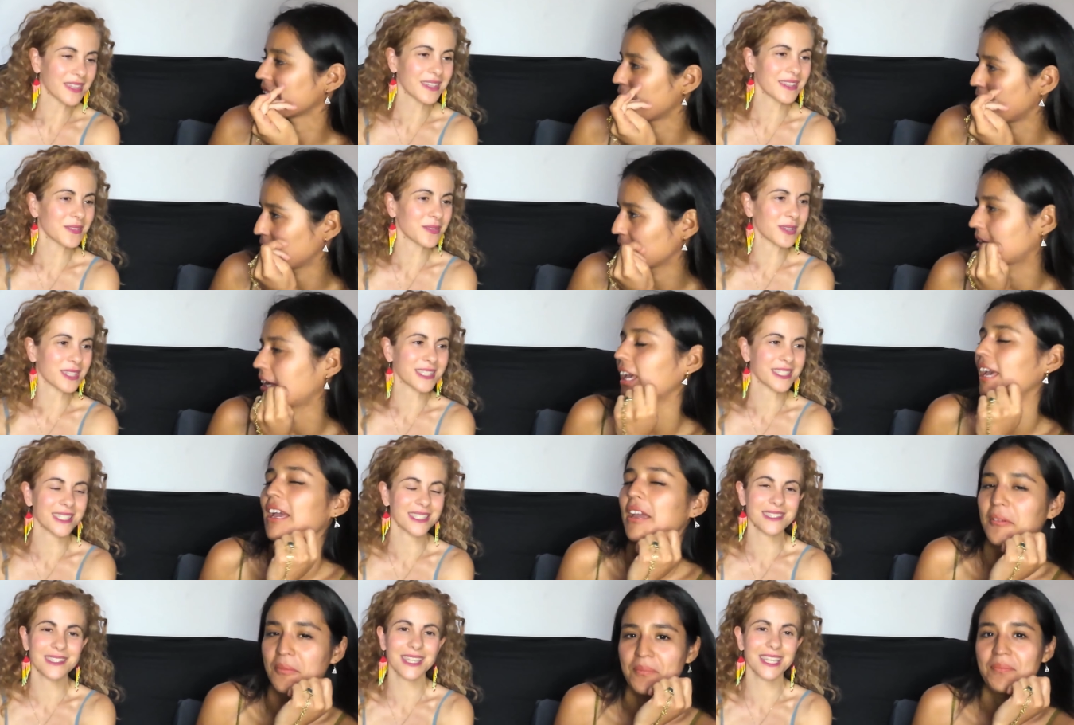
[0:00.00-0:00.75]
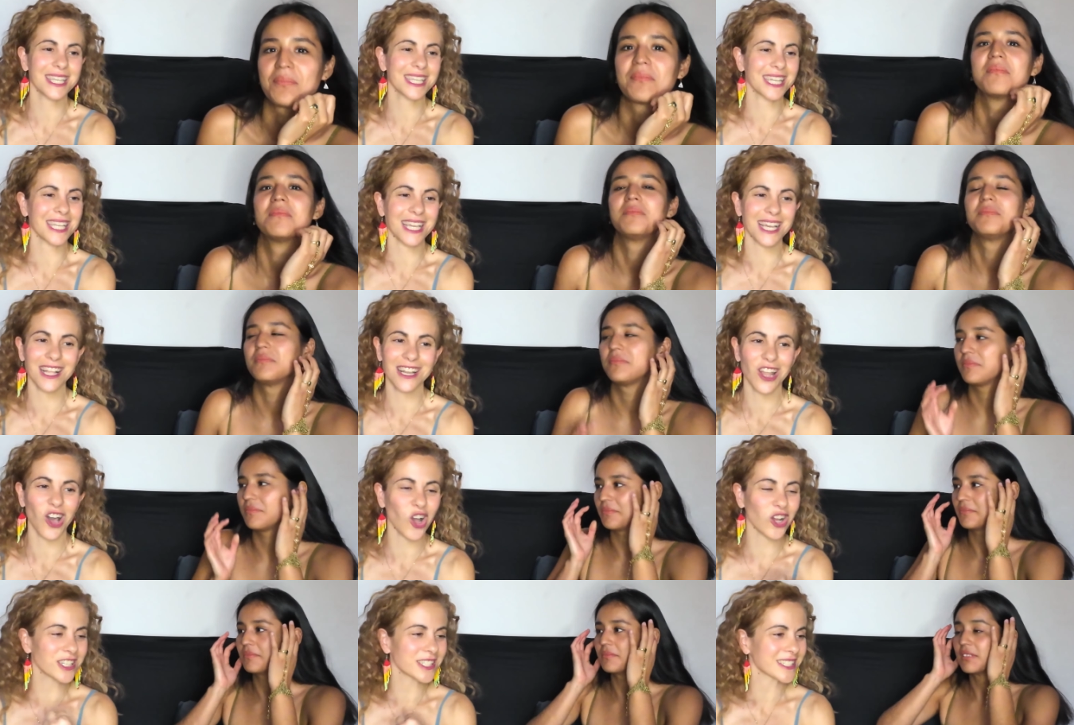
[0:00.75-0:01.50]
Speaker 1: Okay. eating a
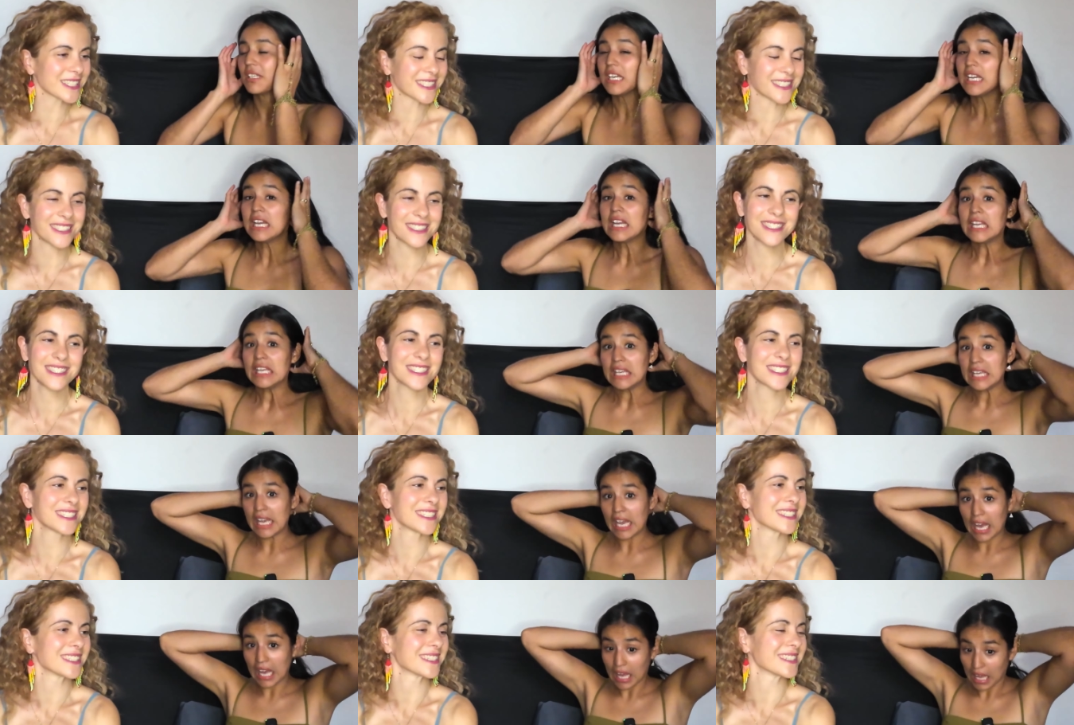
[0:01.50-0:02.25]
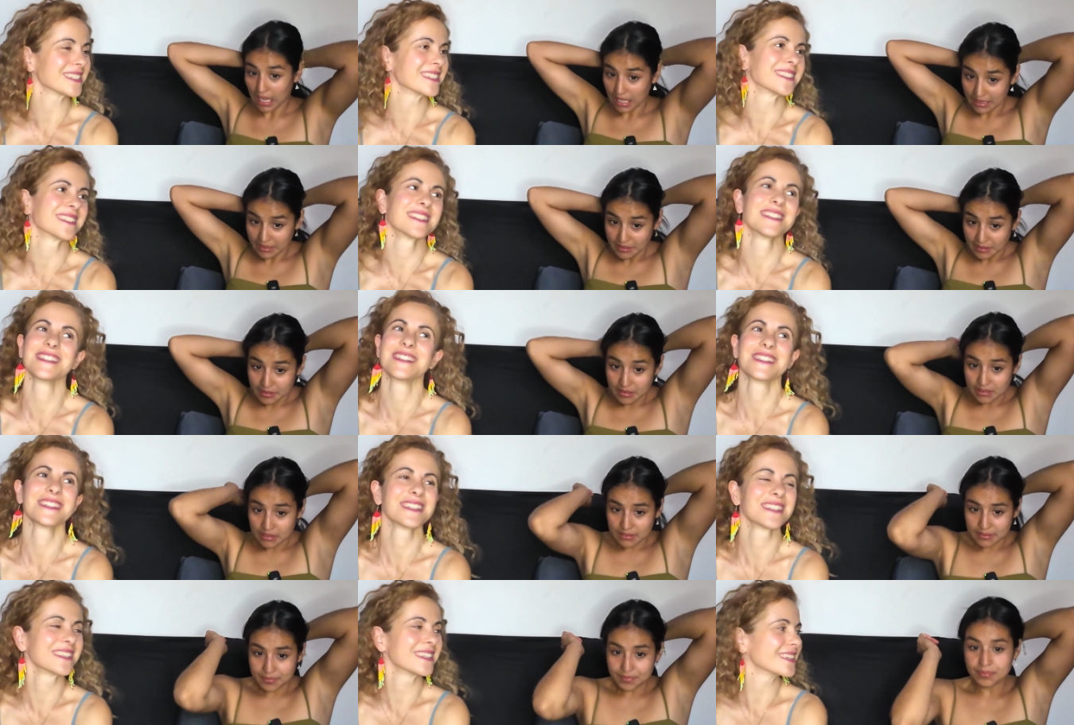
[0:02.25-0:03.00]
lot.
Speaker 2: Yeah.
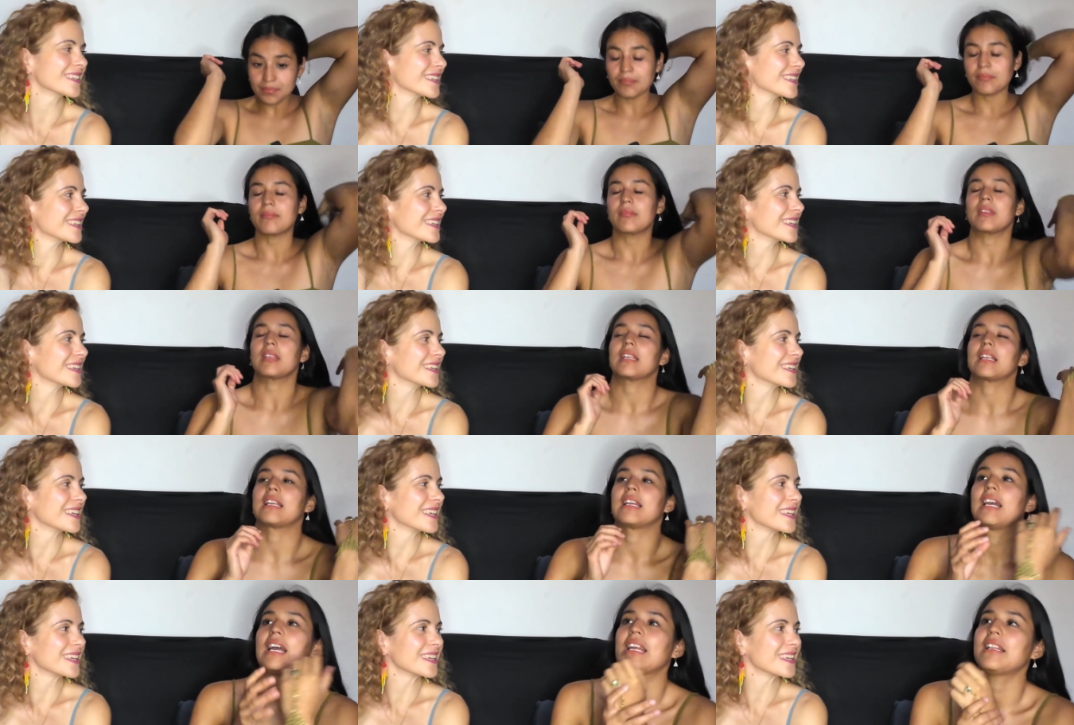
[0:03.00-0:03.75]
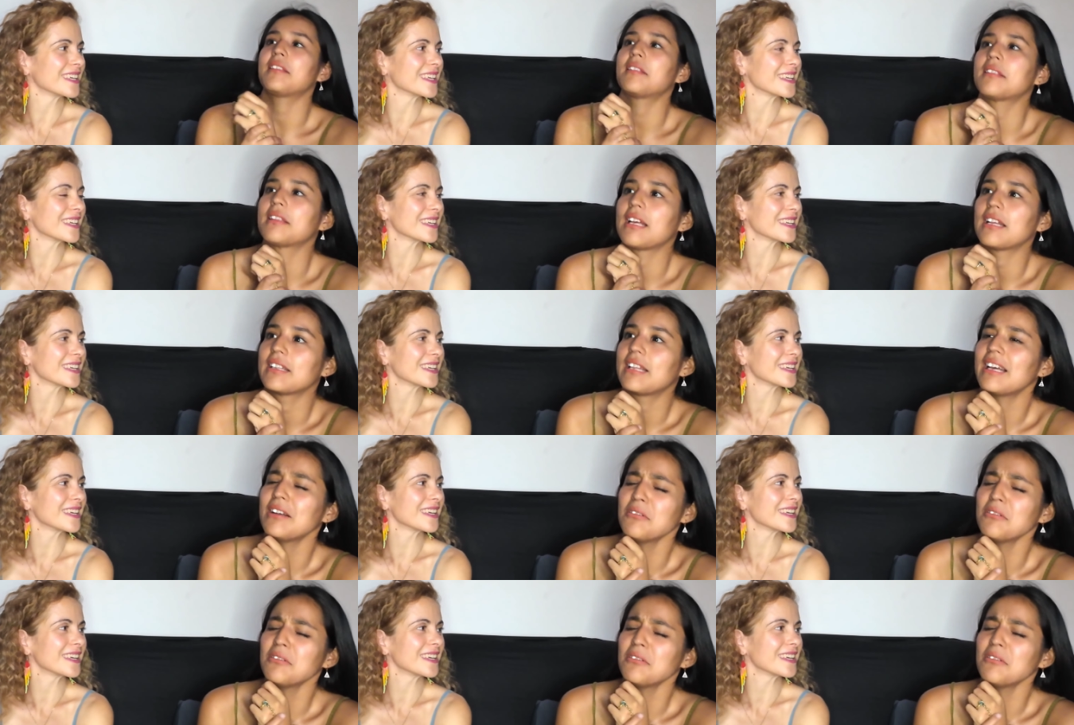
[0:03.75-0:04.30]
It's that